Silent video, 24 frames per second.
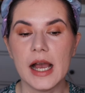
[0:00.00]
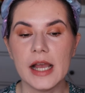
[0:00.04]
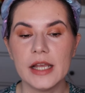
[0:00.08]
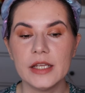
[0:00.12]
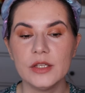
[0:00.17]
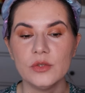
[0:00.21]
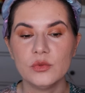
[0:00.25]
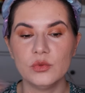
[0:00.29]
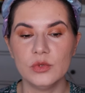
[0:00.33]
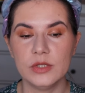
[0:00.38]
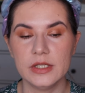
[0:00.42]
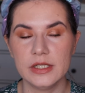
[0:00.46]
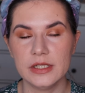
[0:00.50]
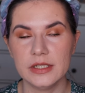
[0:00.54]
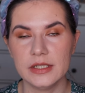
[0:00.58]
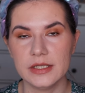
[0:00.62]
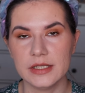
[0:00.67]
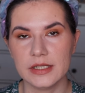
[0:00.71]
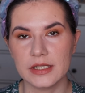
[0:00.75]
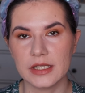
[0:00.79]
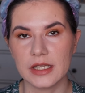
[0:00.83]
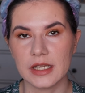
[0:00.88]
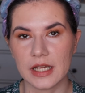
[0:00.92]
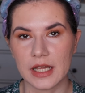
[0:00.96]
I
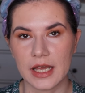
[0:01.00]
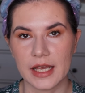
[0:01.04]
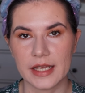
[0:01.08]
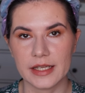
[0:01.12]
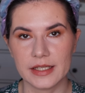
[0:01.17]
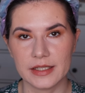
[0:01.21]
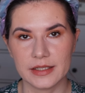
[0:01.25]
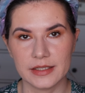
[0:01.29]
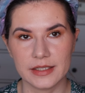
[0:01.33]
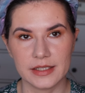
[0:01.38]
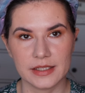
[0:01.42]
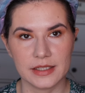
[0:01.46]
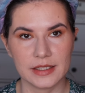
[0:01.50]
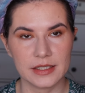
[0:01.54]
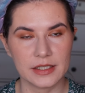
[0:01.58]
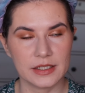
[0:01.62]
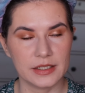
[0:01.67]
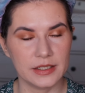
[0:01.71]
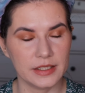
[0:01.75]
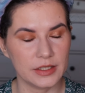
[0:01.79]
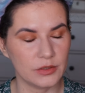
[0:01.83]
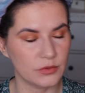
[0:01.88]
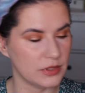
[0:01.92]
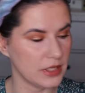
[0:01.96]
really like the
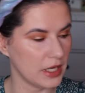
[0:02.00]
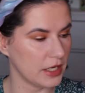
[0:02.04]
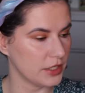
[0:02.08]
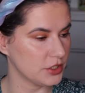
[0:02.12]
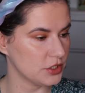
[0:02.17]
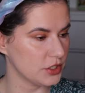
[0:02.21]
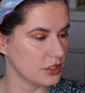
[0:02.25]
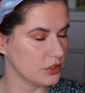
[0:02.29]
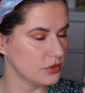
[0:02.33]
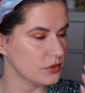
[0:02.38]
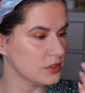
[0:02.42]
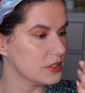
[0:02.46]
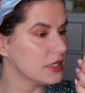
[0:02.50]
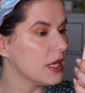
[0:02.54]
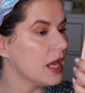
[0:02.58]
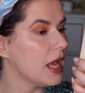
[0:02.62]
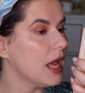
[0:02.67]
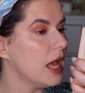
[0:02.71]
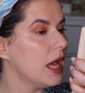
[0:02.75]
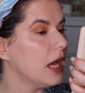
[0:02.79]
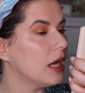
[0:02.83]
liquid eyeshadows.